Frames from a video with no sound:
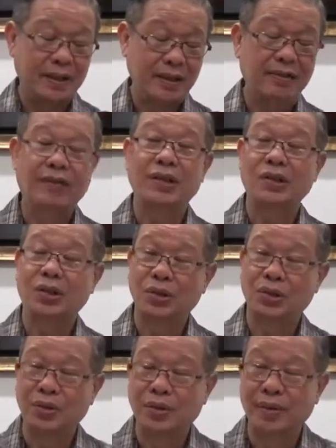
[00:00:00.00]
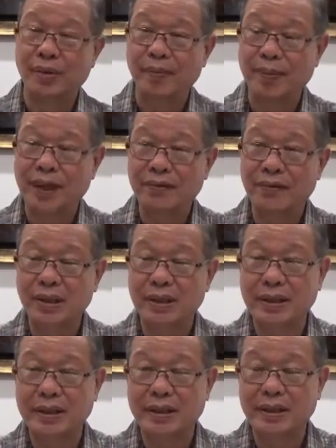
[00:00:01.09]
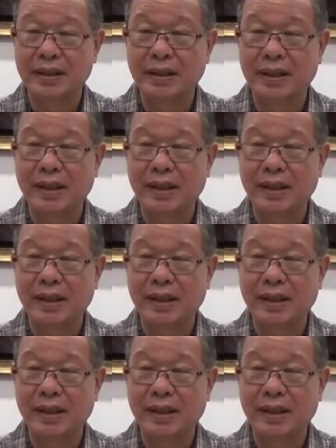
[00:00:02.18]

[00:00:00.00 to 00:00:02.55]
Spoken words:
the first two: mindfulness